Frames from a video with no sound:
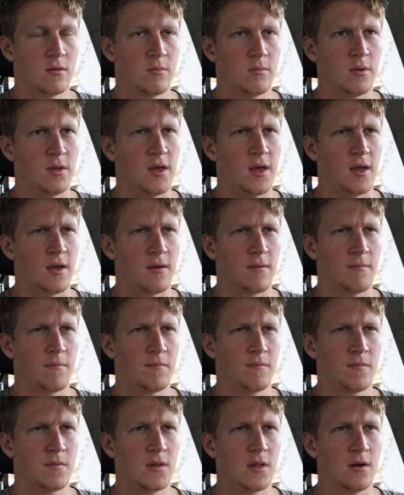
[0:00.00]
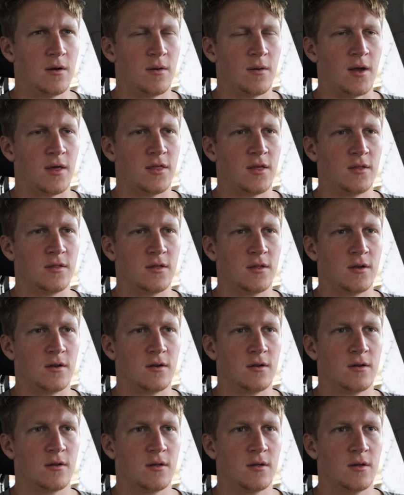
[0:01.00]
yeah, I don't know. I
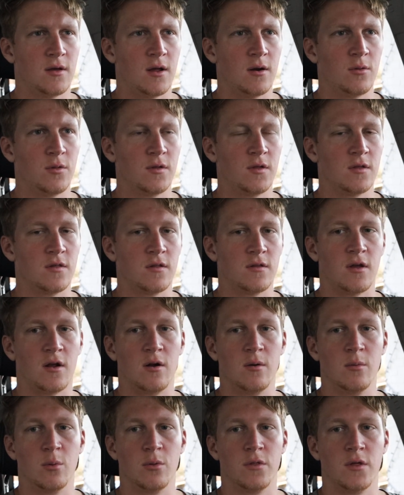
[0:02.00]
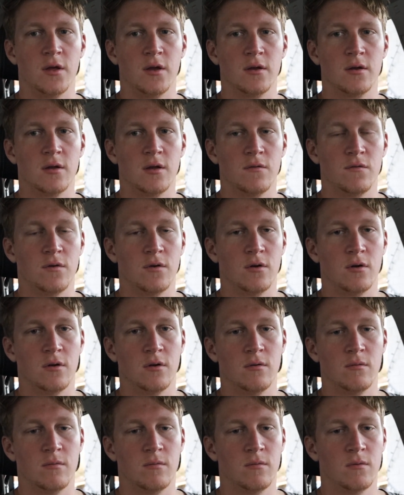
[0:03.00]
don't think it's a terrible thing. If
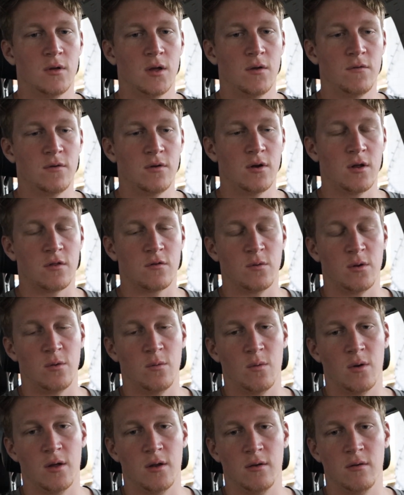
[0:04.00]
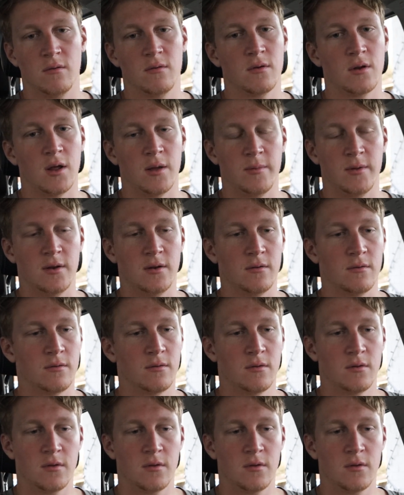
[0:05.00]
you're not 21, I mean,